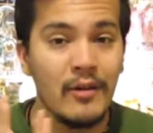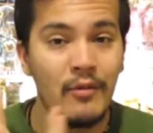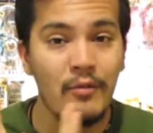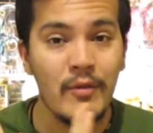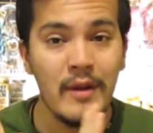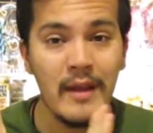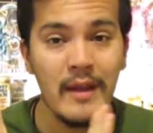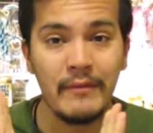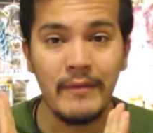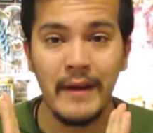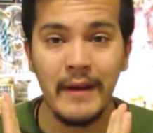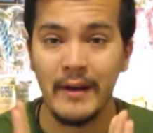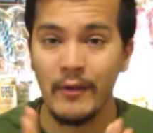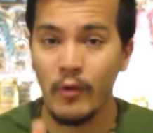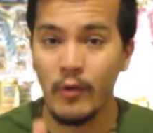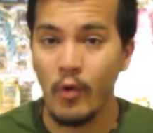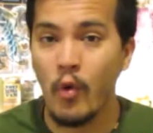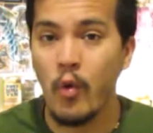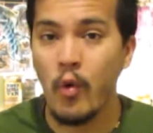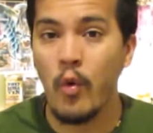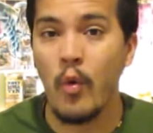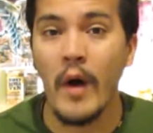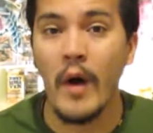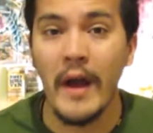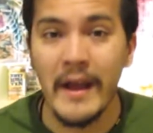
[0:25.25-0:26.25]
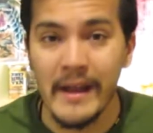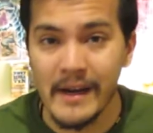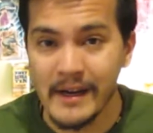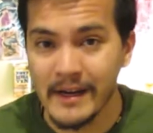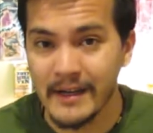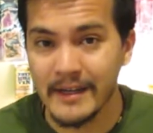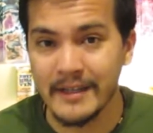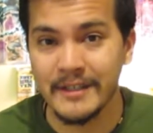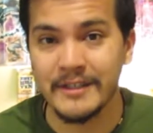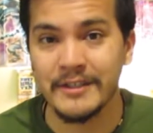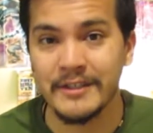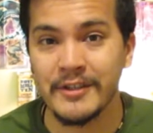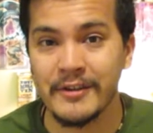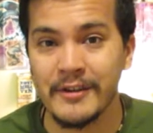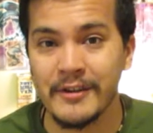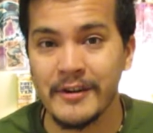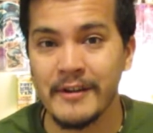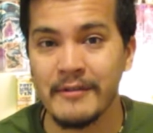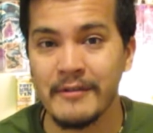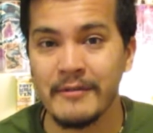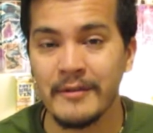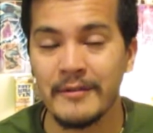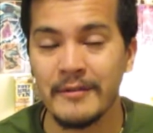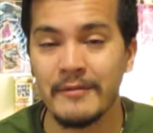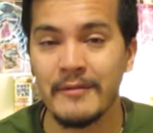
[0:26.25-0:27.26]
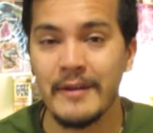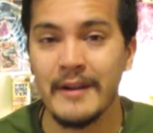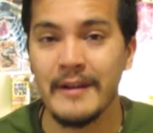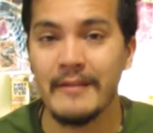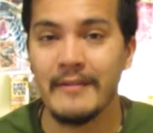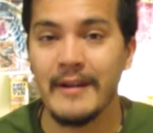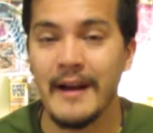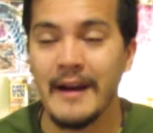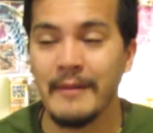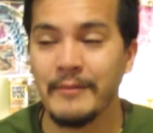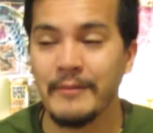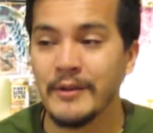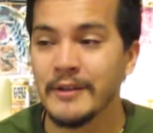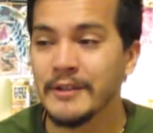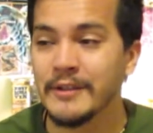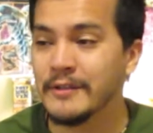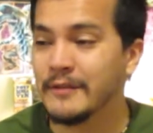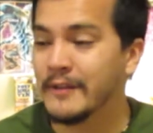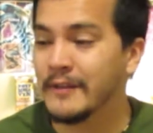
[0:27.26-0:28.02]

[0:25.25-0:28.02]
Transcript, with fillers: We have had quite a journey with the Raidraptors.